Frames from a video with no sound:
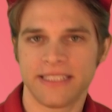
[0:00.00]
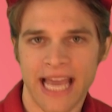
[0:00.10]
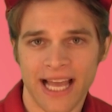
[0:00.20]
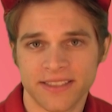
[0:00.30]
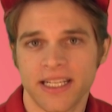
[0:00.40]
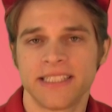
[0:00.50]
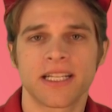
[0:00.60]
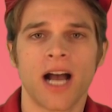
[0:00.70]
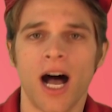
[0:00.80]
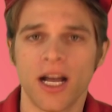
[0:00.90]
Yes,
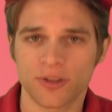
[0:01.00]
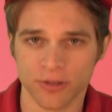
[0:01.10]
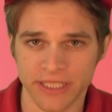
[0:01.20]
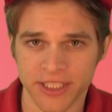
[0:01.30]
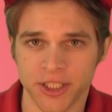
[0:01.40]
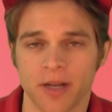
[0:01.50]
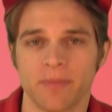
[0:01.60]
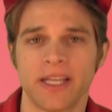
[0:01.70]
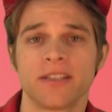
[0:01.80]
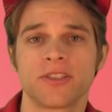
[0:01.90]
it's a contradiction
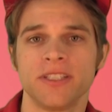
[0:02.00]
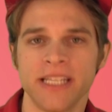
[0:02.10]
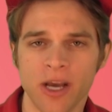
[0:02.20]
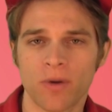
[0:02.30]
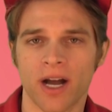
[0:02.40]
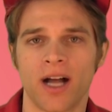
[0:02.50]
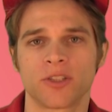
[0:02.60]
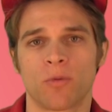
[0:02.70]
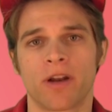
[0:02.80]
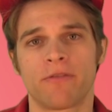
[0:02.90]
because
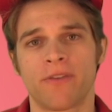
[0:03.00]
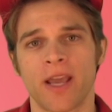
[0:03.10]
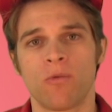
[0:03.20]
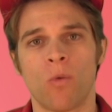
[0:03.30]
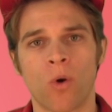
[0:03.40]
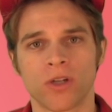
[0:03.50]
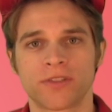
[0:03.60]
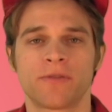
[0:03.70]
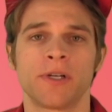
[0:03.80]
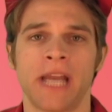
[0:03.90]
neocons want to fight
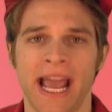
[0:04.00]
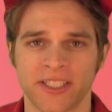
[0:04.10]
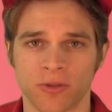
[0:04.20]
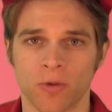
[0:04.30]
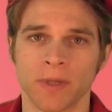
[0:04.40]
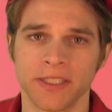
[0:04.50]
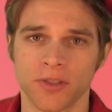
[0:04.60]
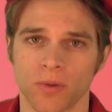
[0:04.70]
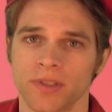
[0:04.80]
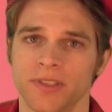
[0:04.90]
wars for natural
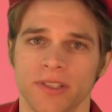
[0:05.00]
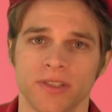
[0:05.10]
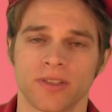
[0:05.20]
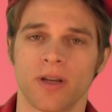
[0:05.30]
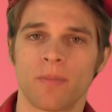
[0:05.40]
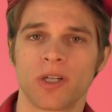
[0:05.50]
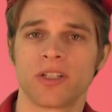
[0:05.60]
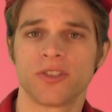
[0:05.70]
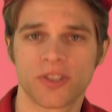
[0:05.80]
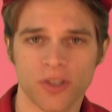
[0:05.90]
resources, but
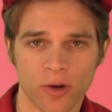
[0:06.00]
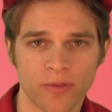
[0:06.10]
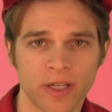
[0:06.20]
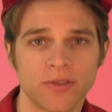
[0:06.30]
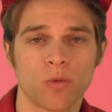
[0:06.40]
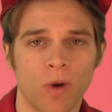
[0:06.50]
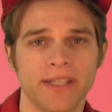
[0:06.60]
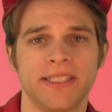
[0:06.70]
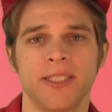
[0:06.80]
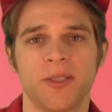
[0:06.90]
conservatives
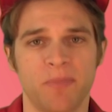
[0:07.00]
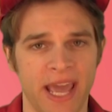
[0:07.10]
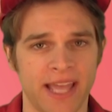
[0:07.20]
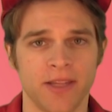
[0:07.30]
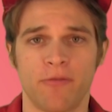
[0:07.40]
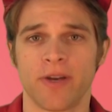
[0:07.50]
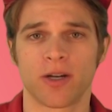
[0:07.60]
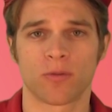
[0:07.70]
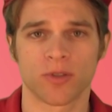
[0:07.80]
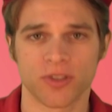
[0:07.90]
want to disband the
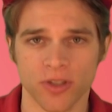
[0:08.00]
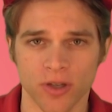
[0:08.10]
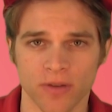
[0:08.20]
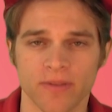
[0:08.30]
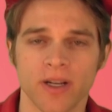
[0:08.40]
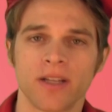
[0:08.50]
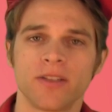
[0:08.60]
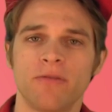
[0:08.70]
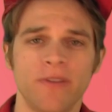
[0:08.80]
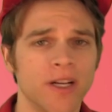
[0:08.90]
Federal Reserve.
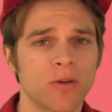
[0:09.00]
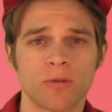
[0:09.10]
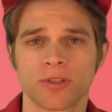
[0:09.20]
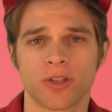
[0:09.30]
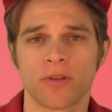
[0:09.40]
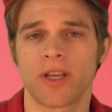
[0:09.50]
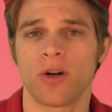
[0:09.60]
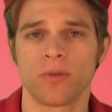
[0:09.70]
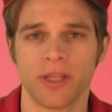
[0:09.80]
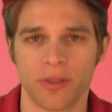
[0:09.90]
The Federal Reserve
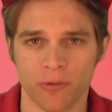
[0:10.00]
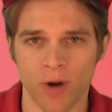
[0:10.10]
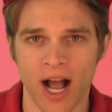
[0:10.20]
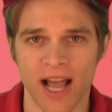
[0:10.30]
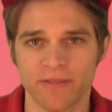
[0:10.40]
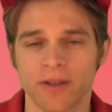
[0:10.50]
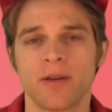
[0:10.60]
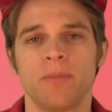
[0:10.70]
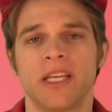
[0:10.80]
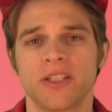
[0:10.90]
can only thrive
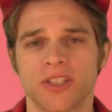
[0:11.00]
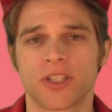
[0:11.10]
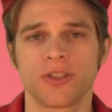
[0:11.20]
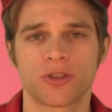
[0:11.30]
because it